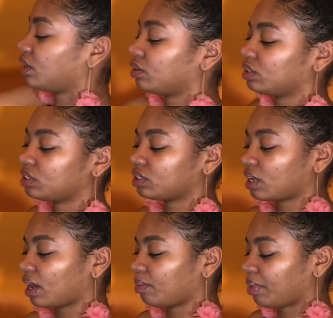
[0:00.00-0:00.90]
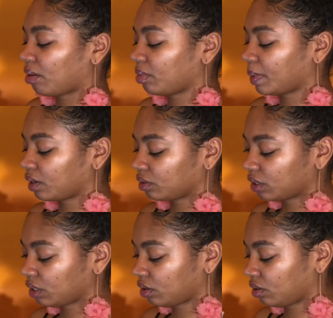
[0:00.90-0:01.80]
this is a baby bottle
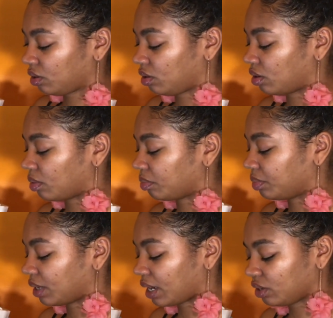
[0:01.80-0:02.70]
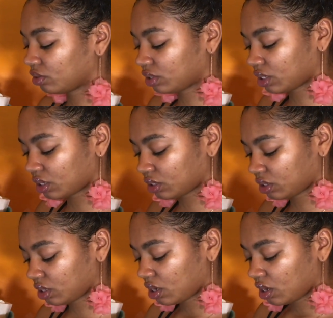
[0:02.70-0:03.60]
cleaner, but I use this.
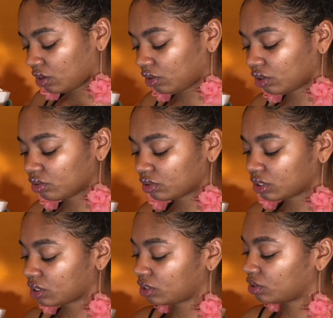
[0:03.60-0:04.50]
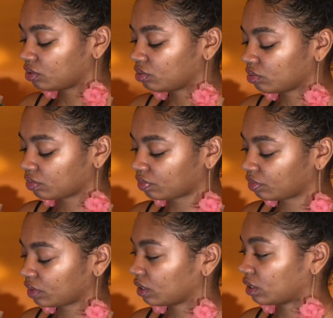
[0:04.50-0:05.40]
You can use this to
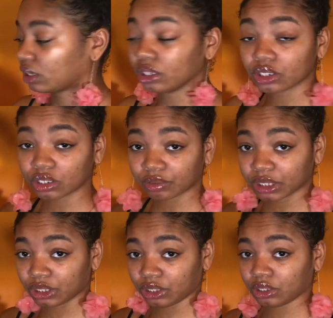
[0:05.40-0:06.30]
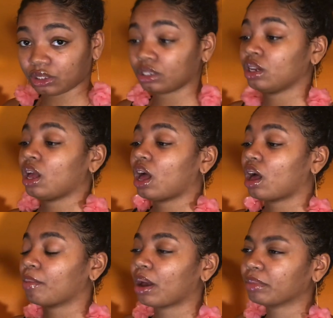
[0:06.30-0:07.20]
clean syringes.
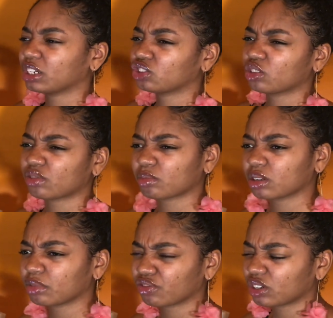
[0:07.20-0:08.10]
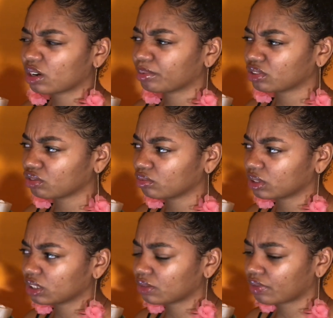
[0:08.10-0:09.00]
I'm not sure if I'm gonna be filling up a tube in
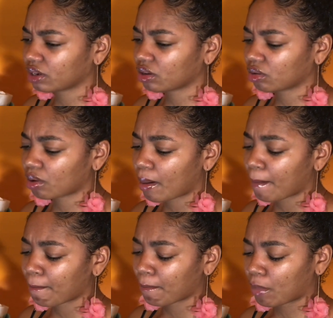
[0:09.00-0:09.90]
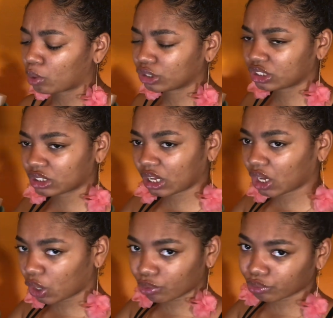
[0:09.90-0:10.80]
this video, or just like
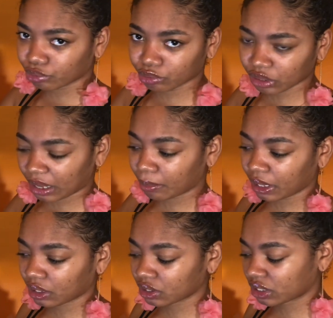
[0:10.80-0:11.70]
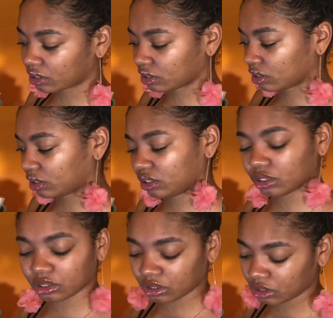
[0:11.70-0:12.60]
going through like making it and testing the
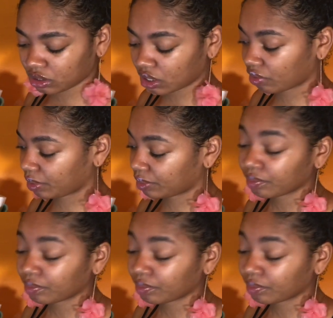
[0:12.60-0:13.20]
consistency and stuff, but